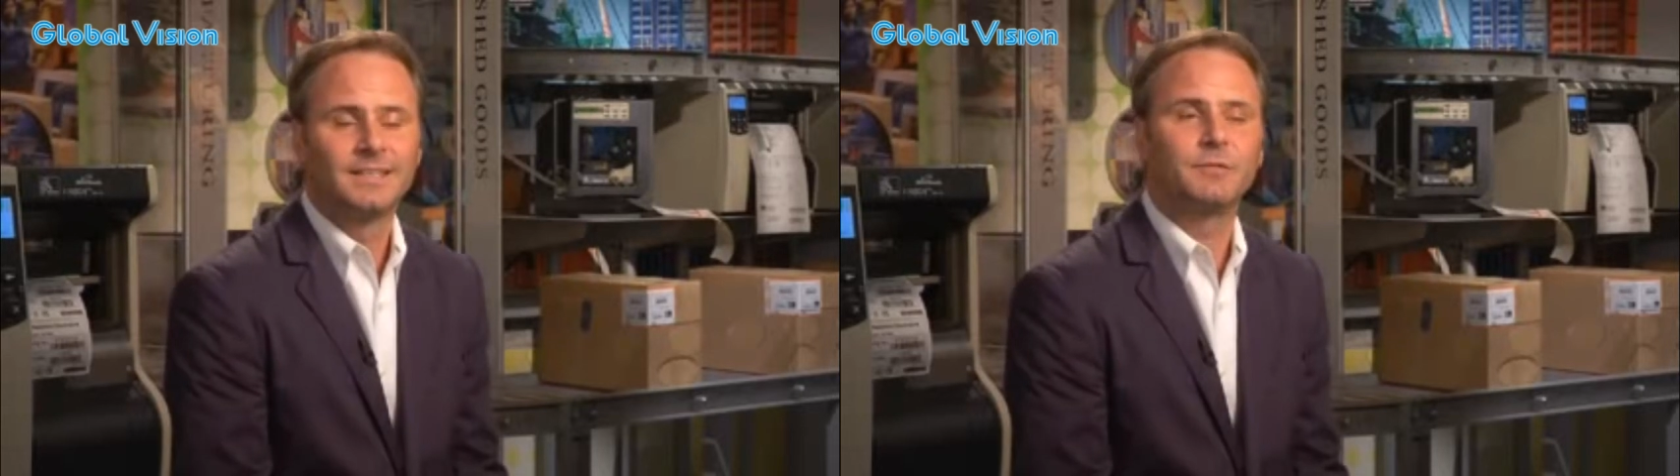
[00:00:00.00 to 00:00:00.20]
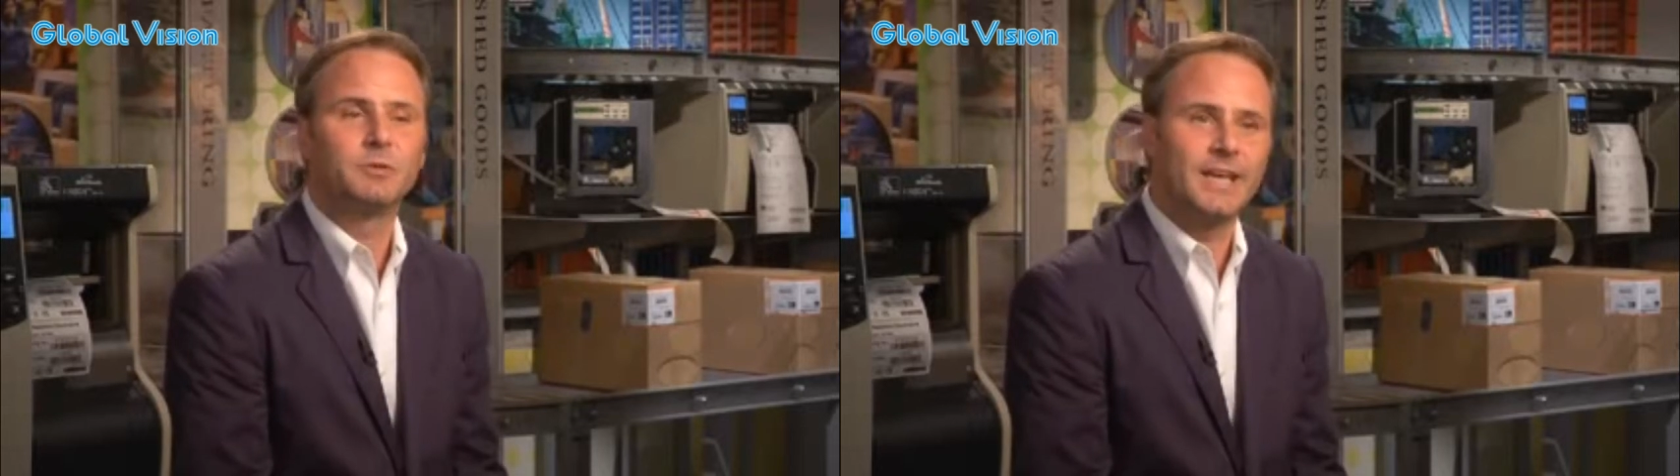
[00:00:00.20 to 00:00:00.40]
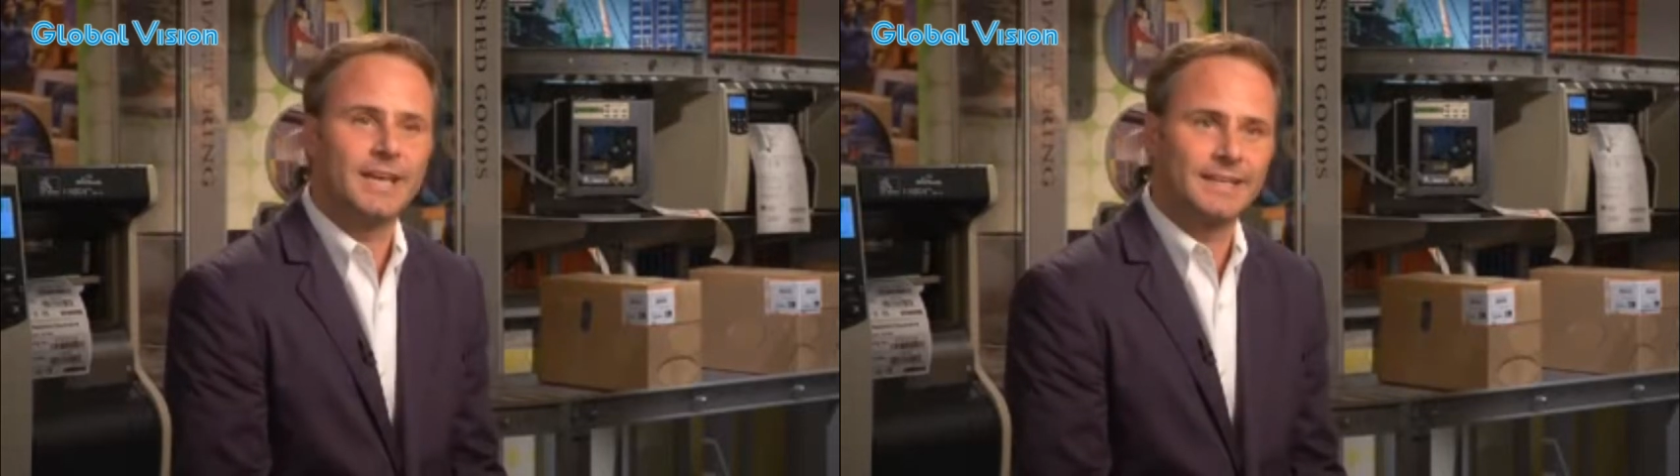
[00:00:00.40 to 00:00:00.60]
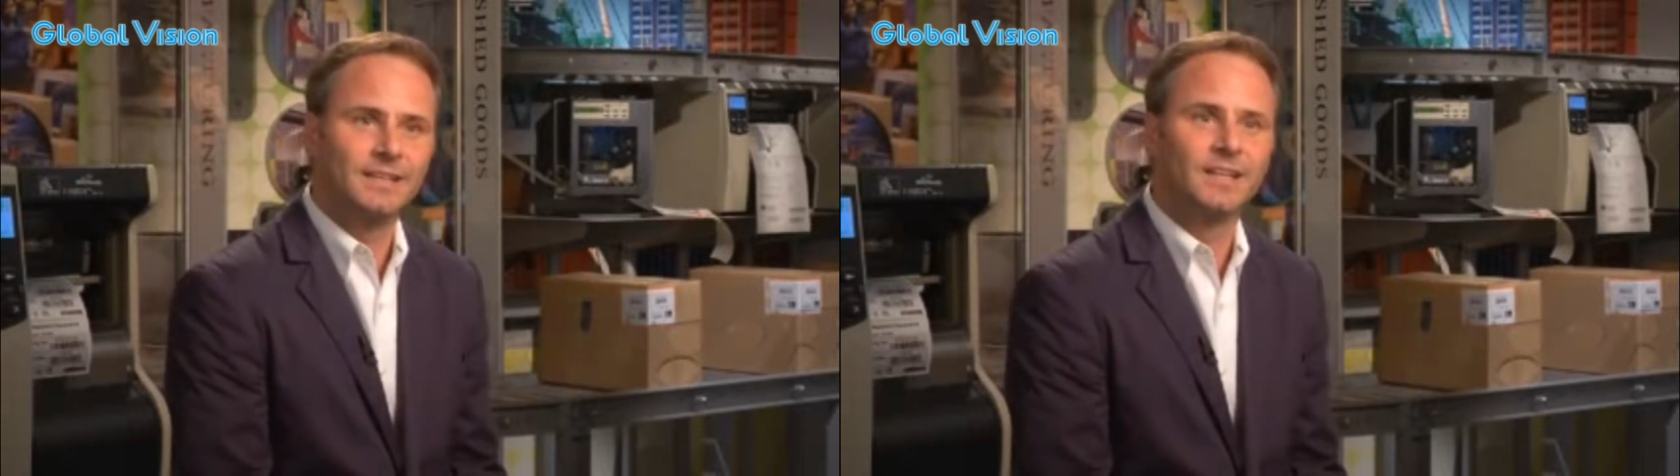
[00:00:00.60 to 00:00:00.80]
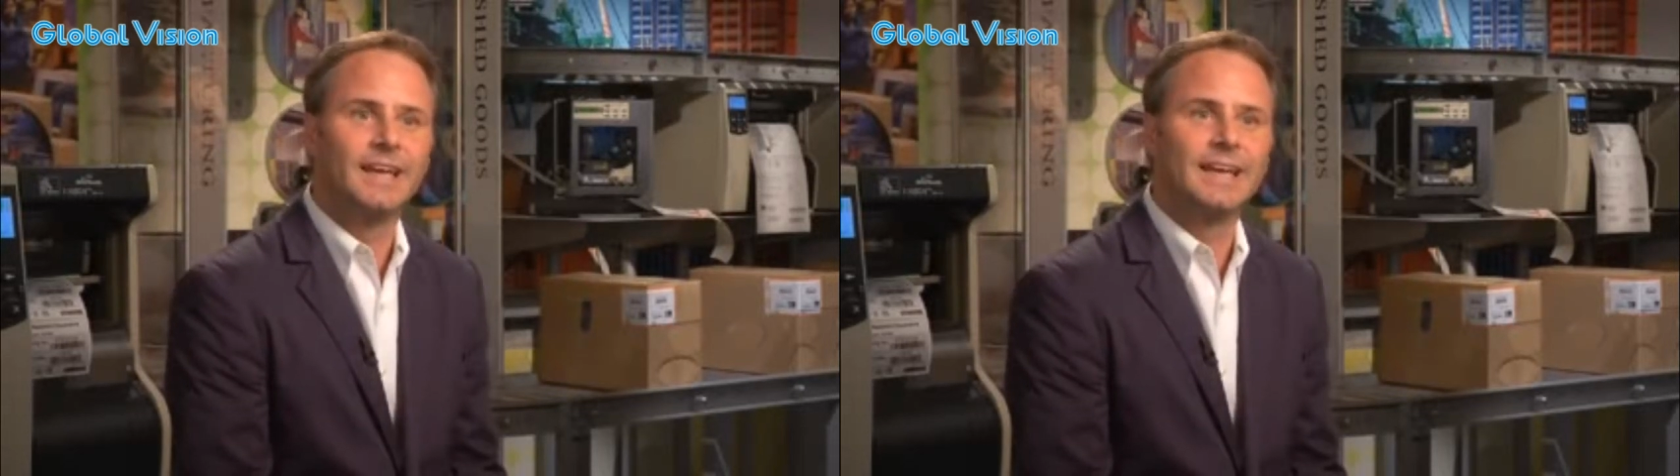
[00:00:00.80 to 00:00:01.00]
Now if you take an
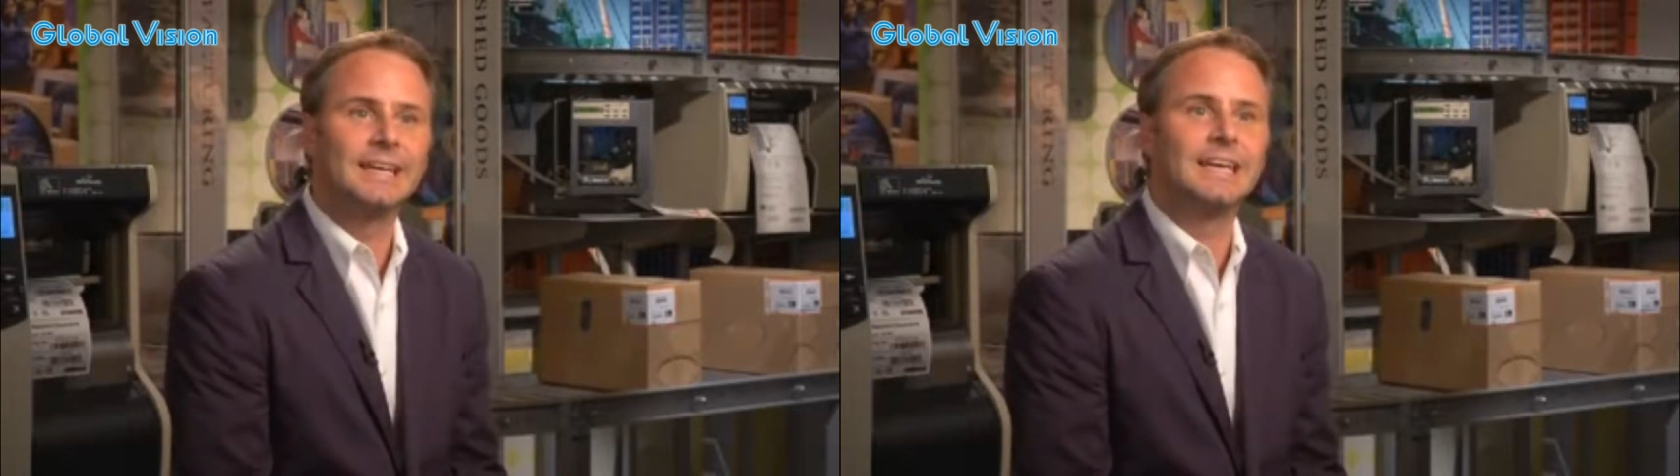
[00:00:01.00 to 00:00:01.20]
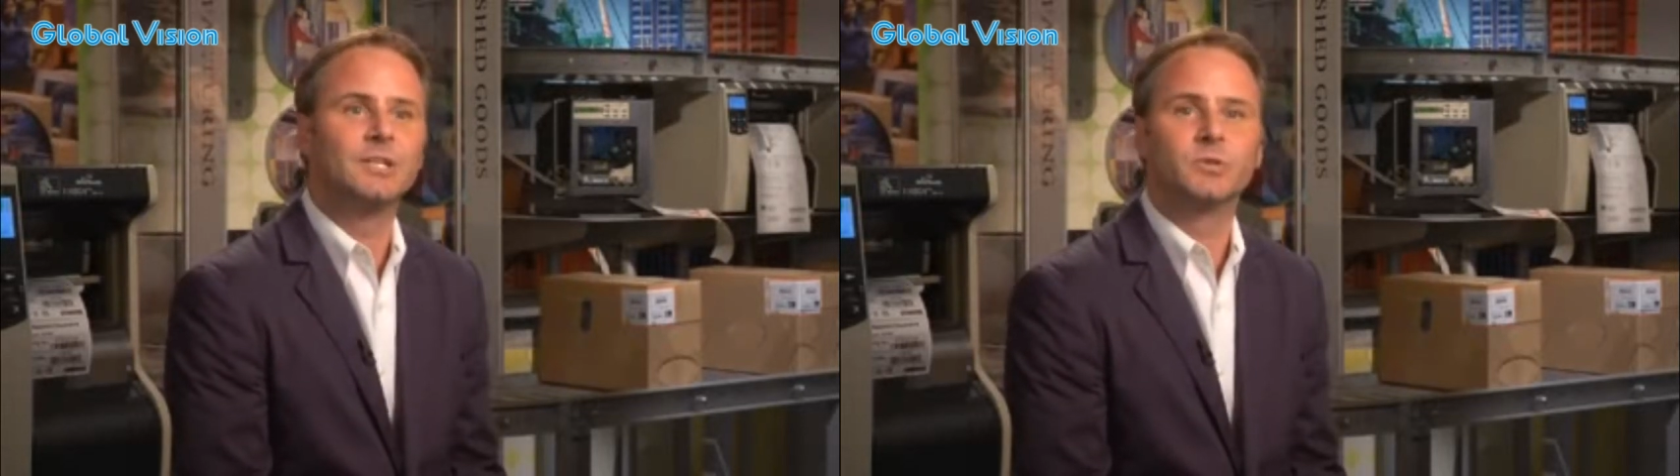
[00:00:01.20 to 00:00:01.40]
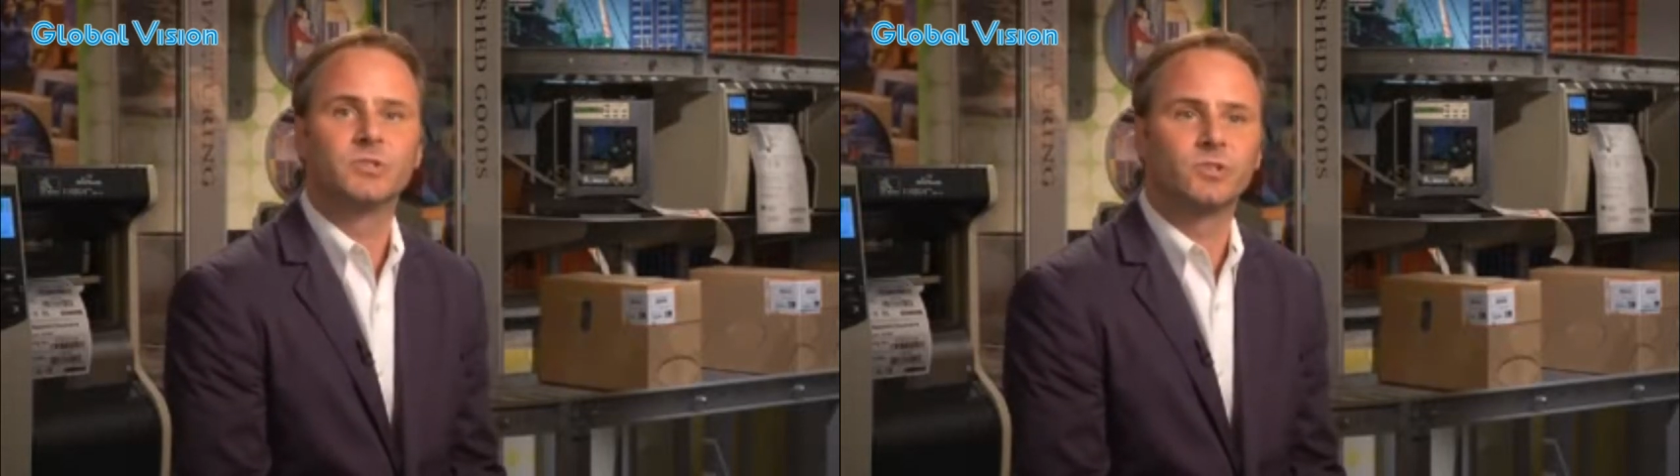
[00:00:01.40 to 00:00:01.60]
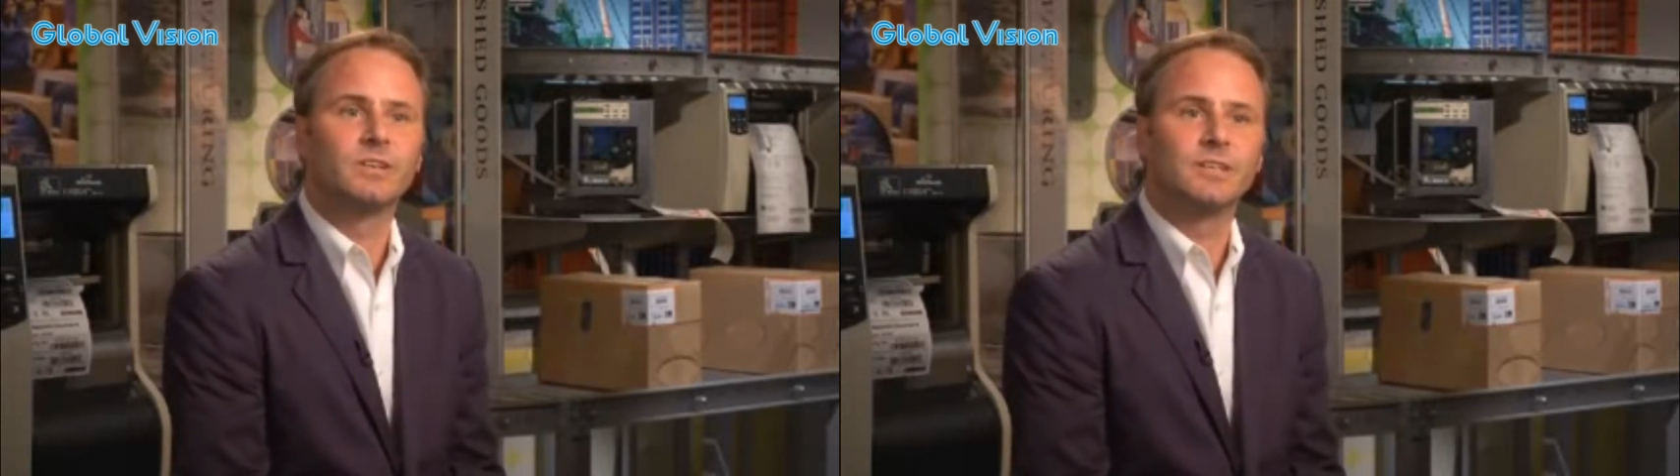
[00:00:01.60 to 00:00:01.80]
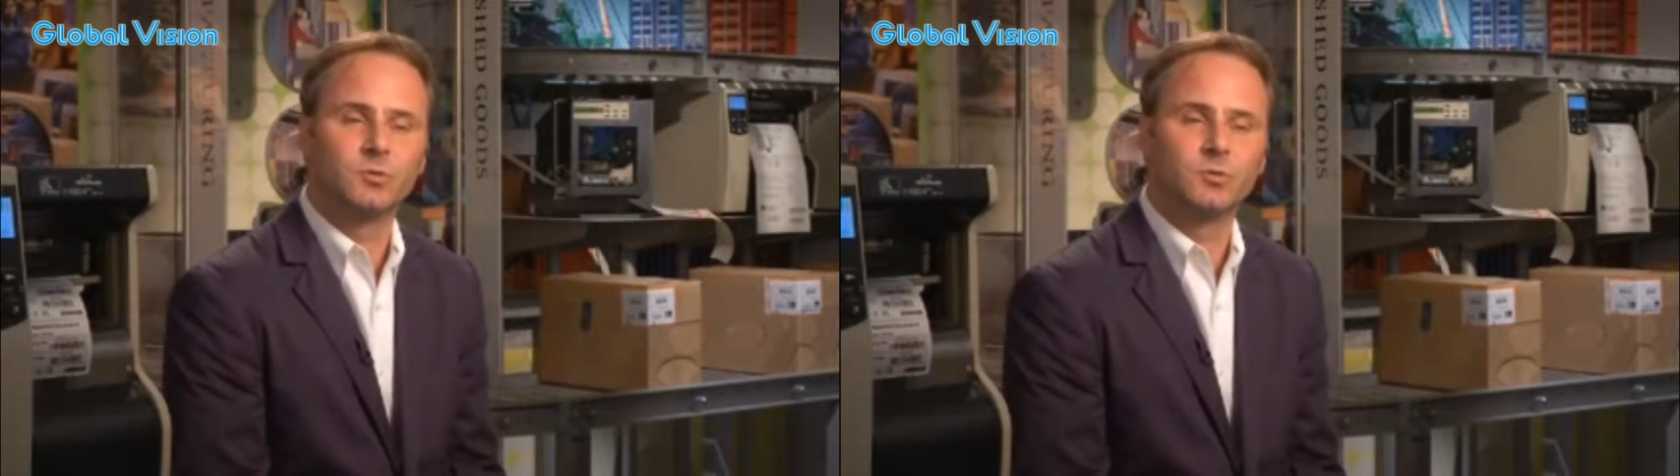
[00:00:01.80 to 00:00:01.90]
inlay and you insert it